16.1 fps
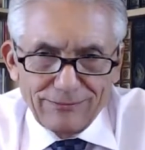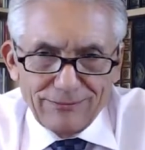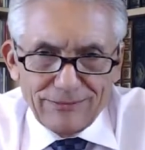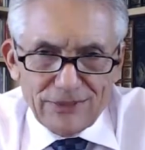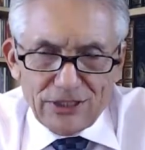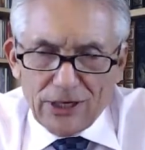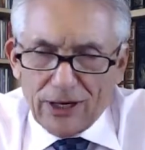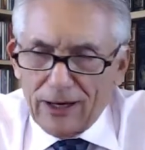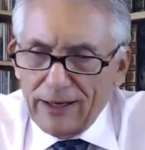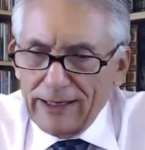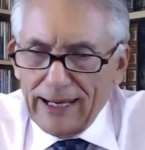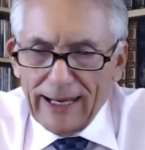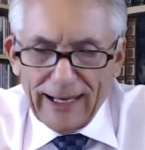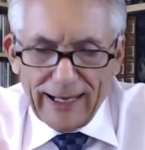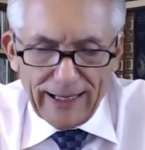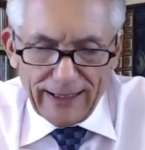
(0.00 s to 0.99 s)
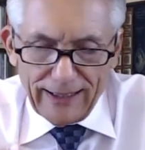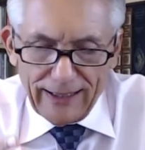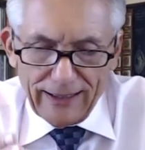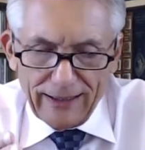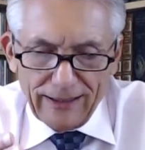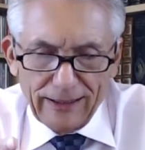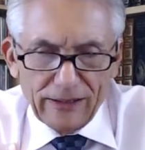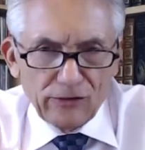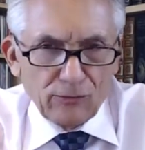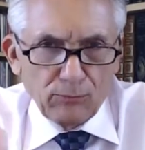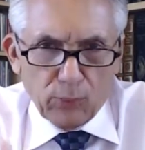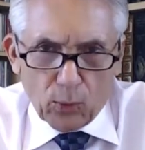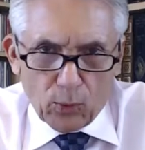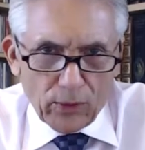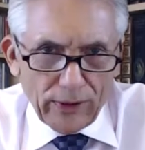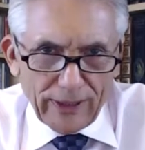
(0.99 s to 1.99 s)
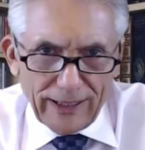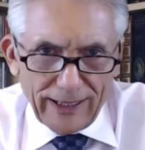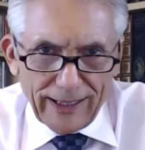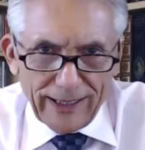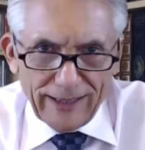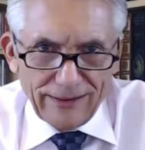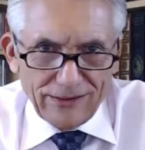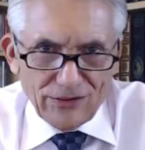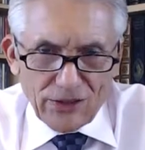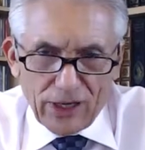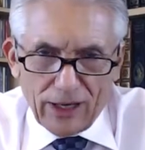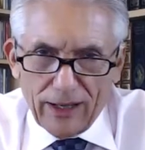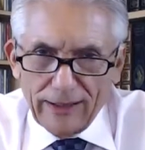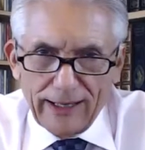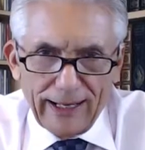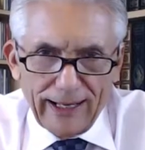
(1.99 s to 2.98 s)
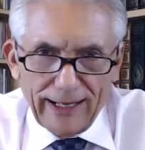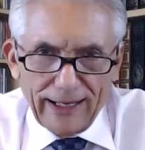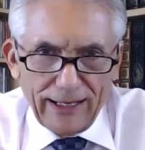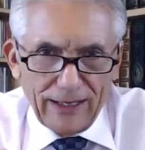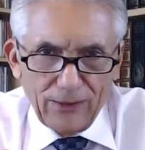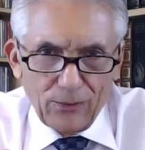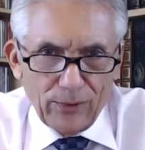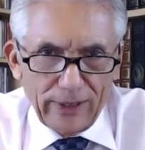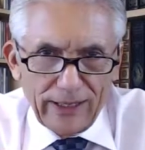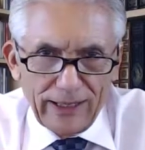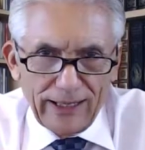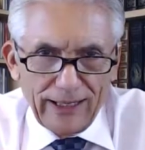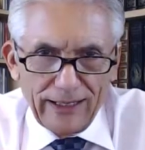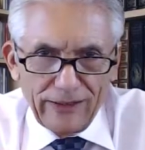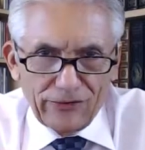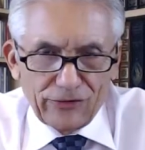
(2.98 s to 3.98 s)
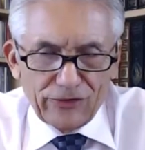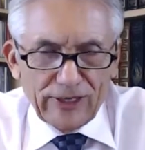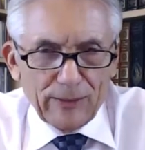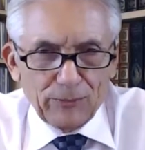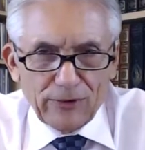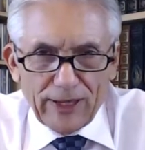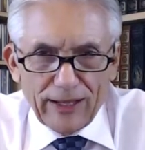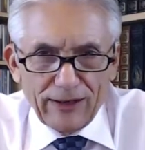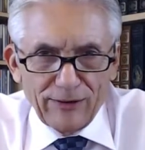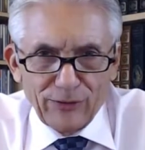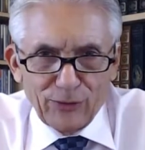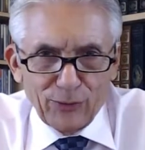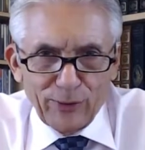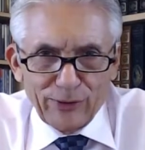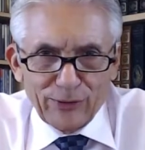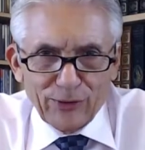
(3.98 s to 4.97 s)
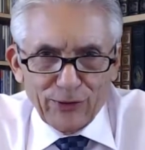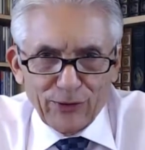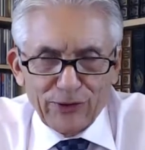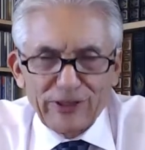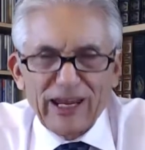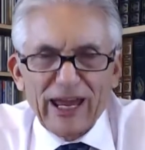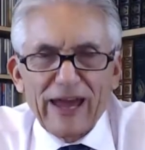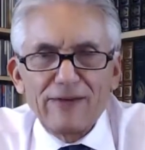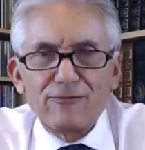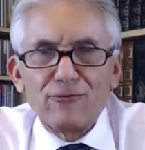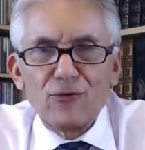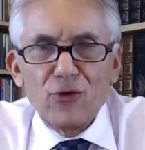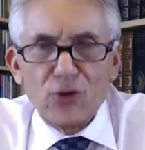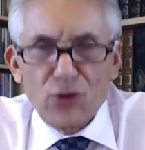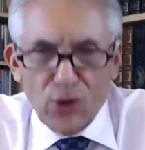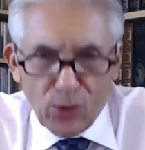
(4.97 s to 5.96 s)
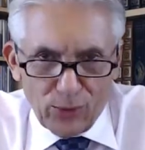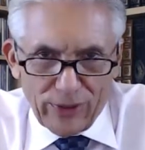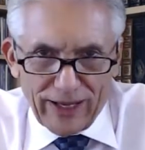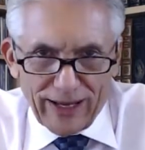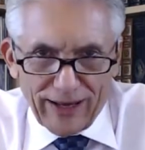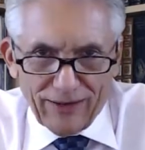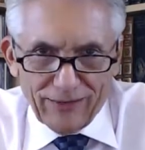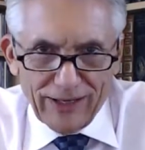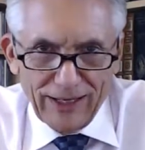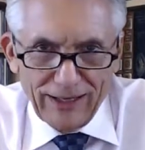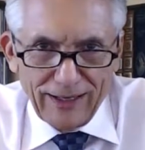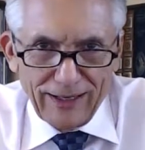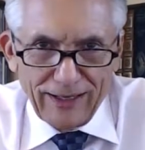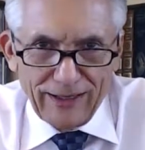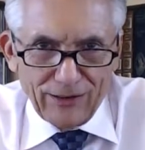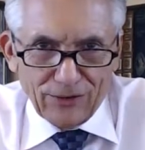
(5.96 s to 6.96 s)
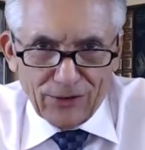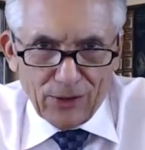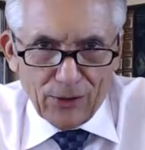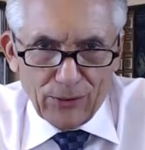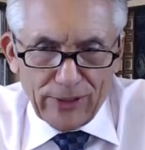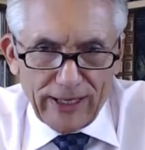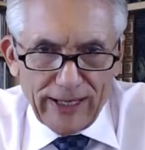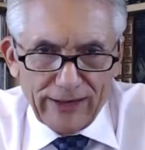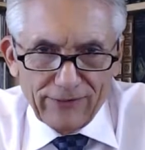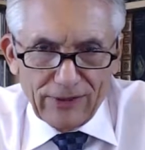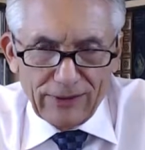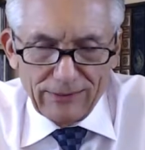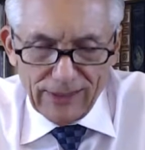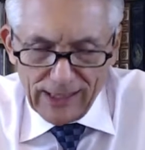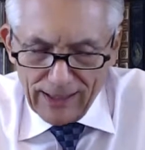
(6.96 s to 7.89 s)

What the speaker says: John Hagee is born again. John Hagee, when he steps out into eternity, I have no doubt he'll go to heaven.